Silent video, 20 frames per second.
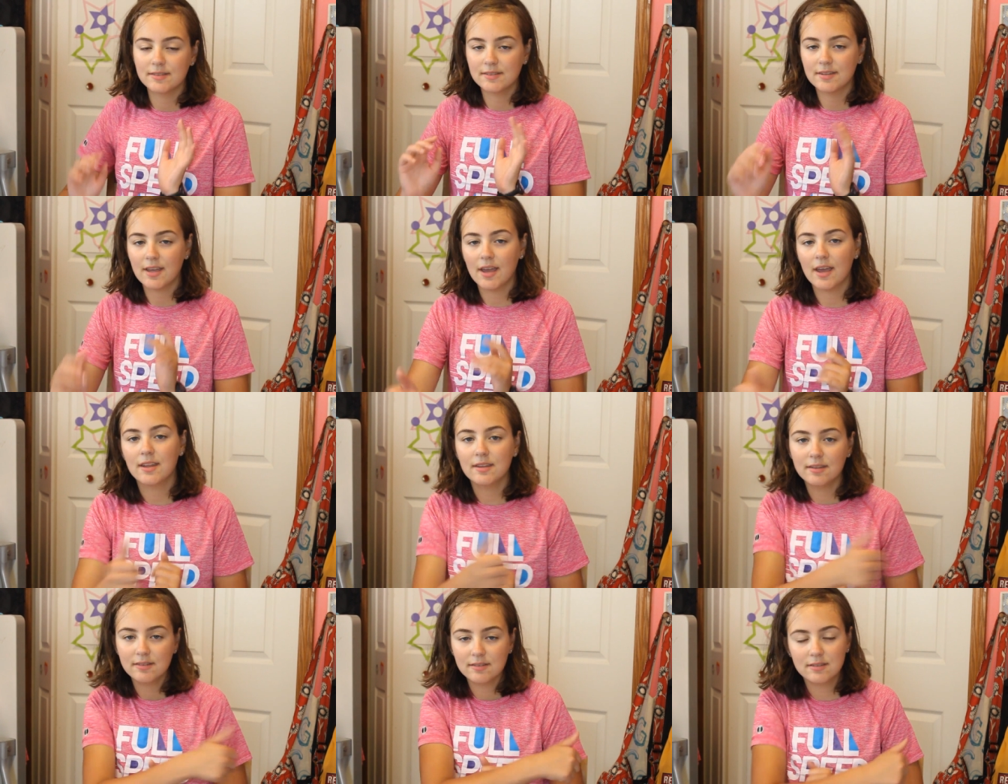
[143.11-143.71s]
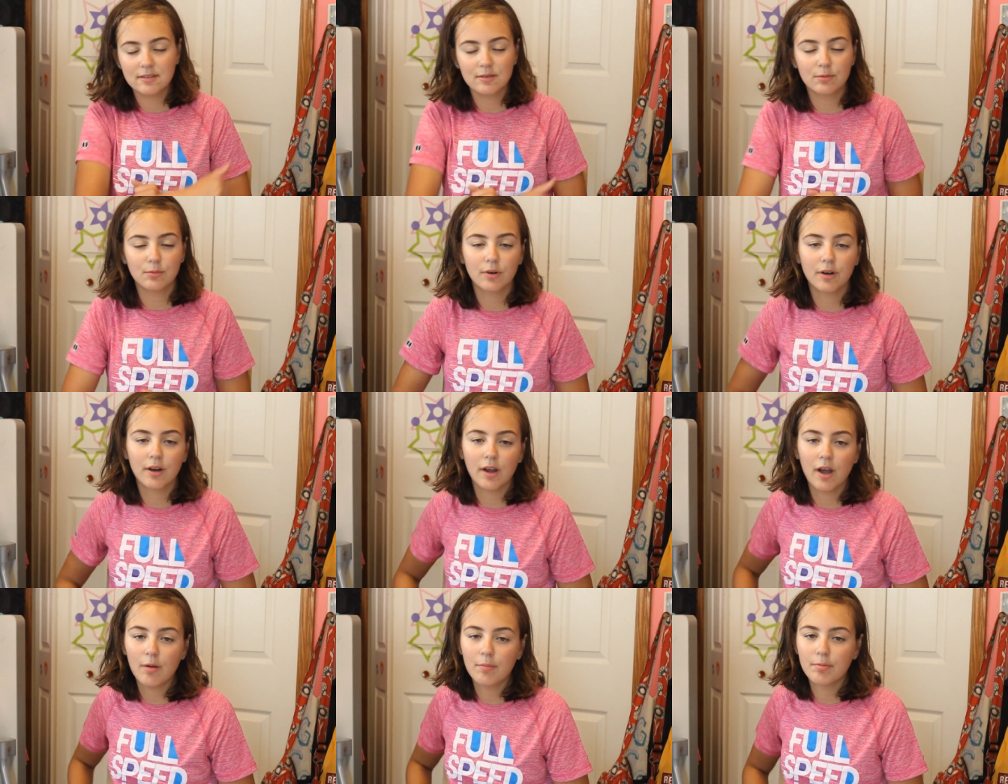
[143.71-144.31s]
tends to
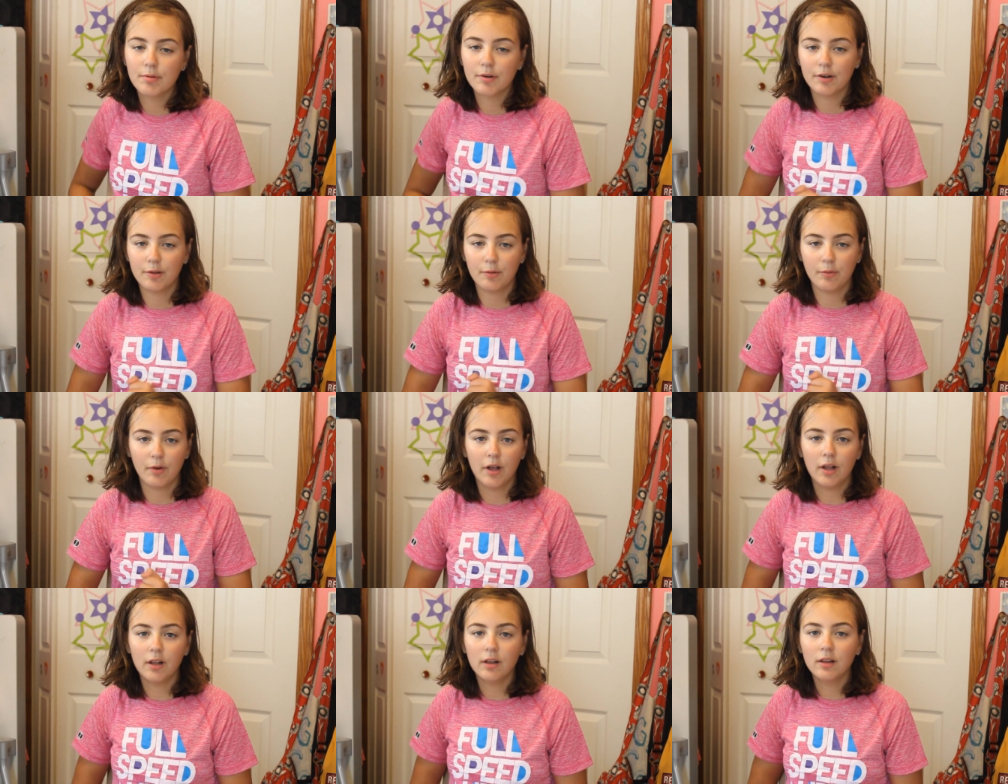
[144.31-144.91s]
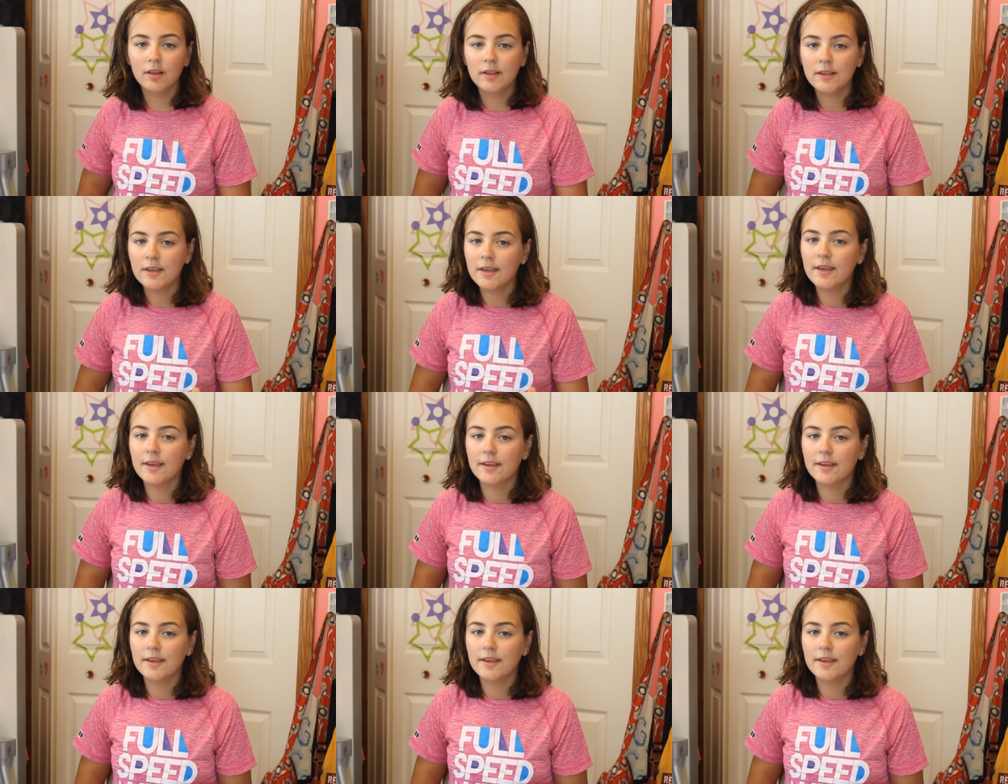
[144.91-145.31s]
work out pretty well.